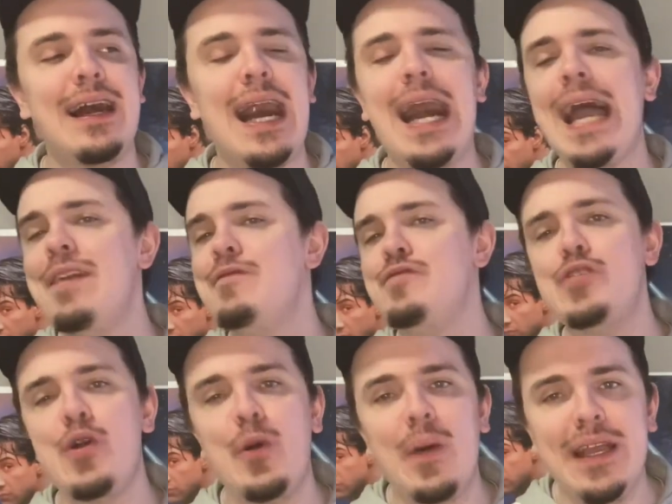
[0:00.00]
I have
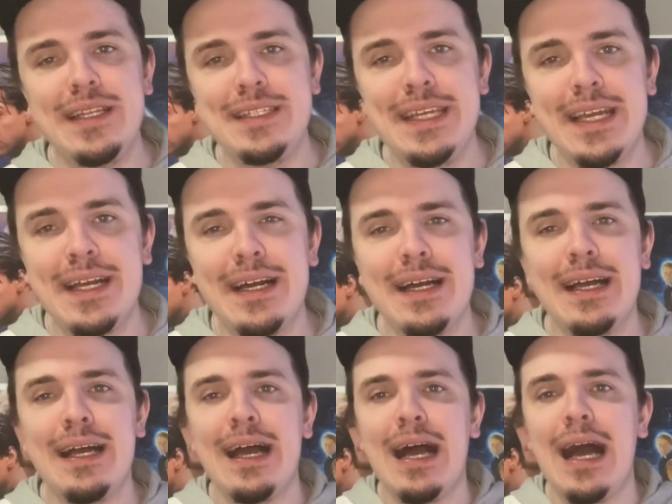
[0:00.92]
no idea.
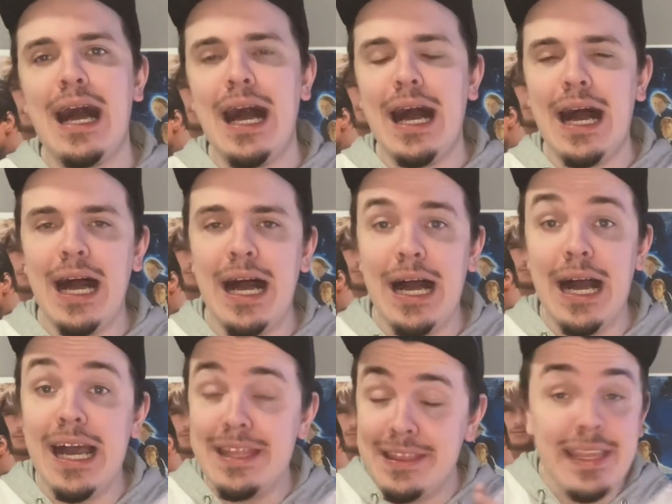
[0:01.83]

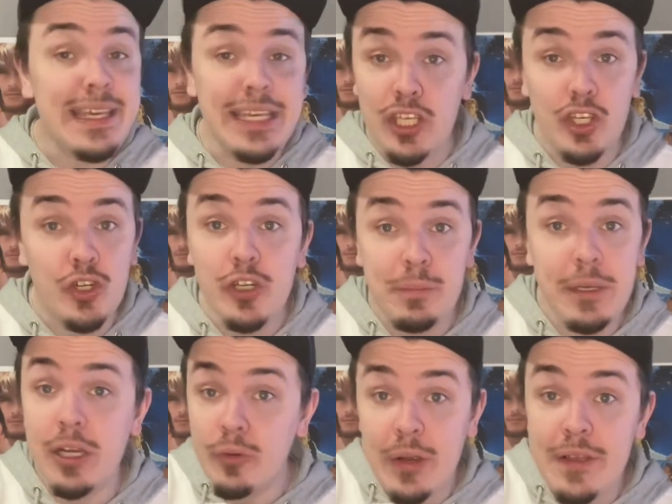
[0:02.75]
I think it could
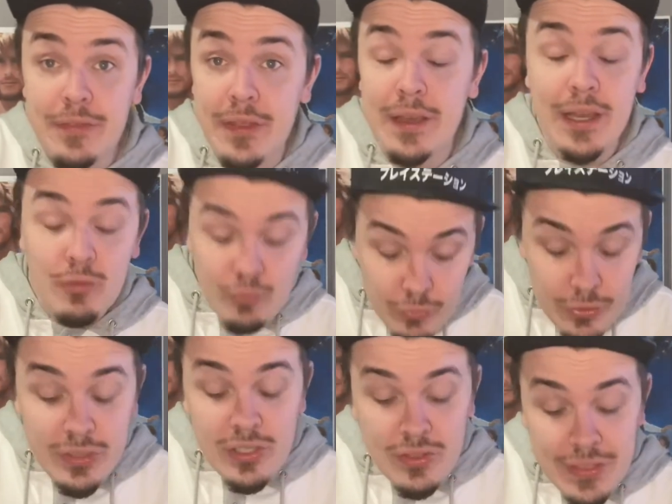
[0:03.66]
be a great thing. I
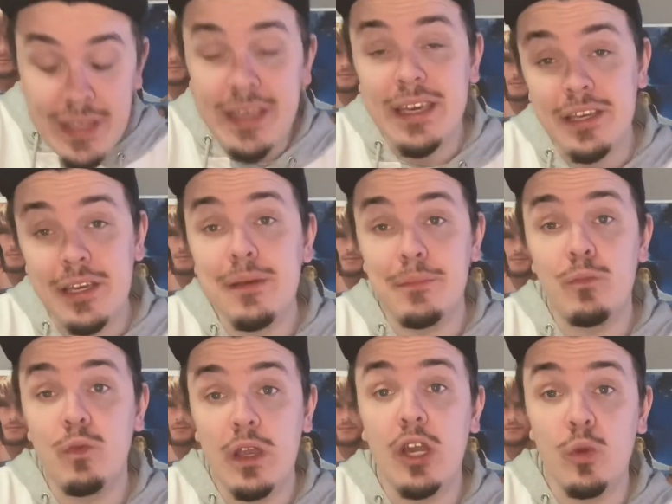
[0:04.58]
really think it
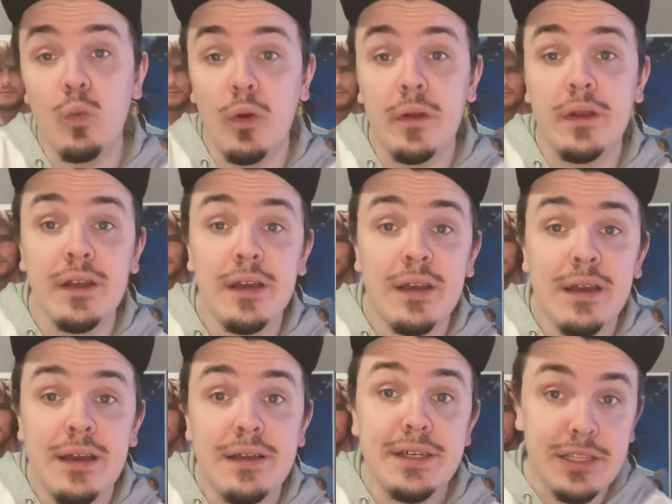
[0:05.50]
could work.
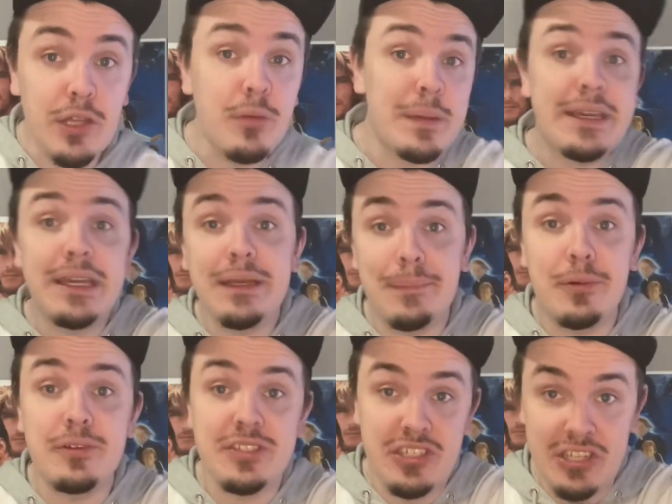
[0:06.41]
Like, they're making
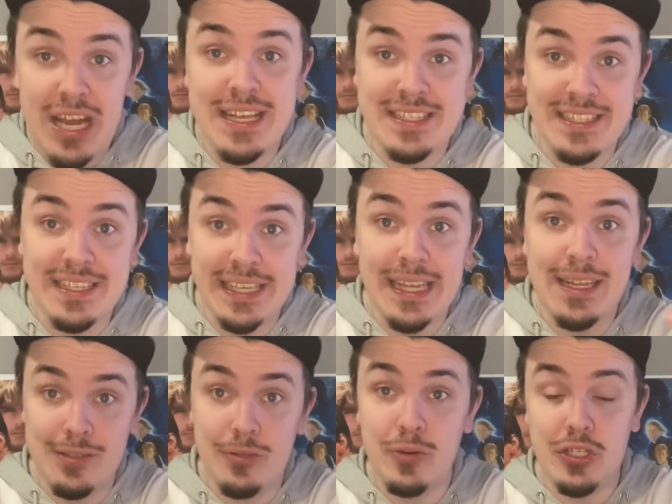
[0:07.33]
Percy Jackson again
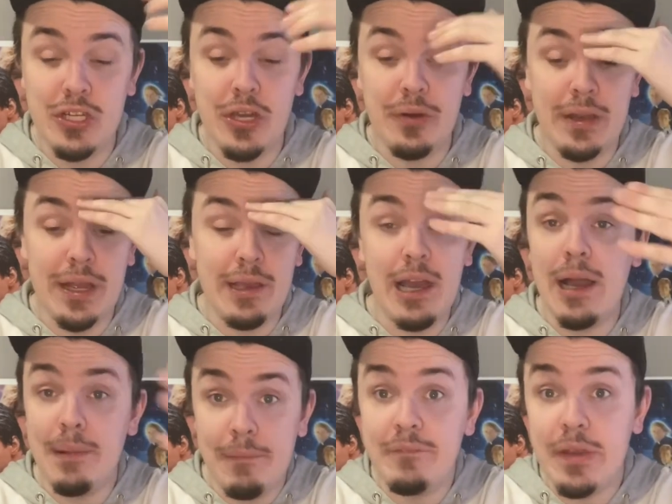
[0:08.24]
into a show, and
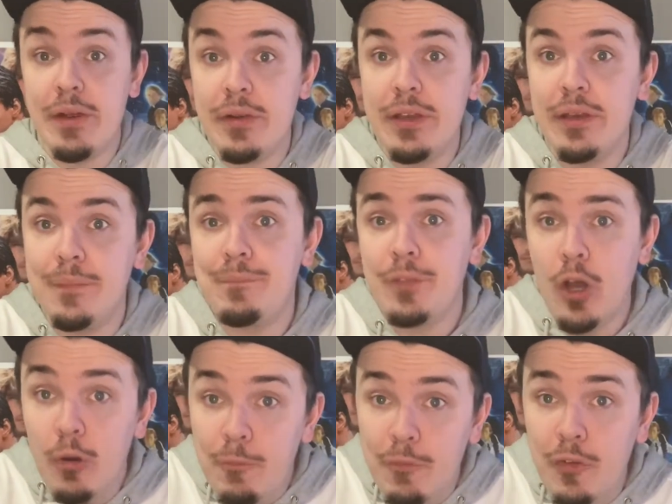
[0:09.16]
I am very
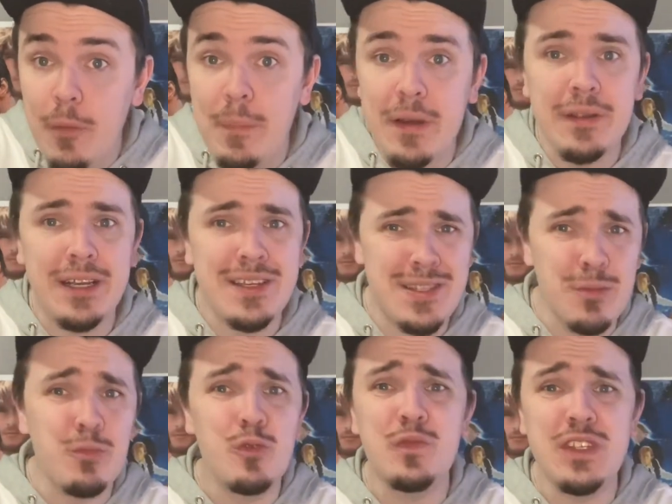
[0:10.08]
hopeful about it because
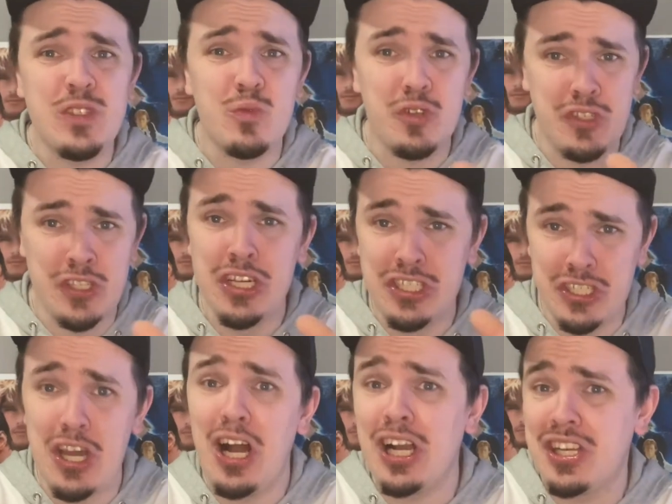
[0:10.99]
the movies were
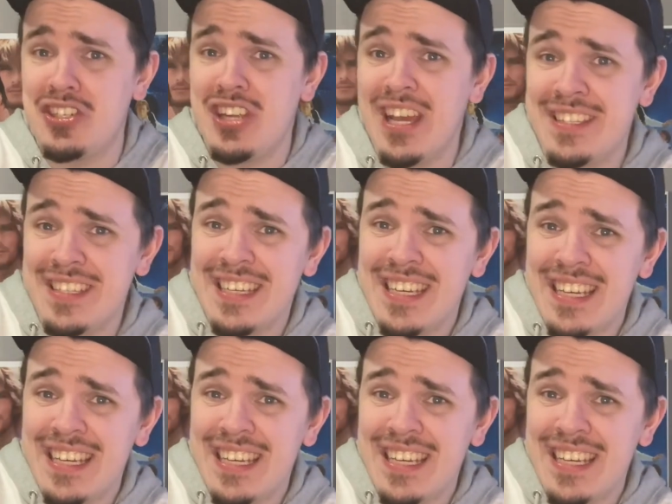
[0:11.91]
such dog shit.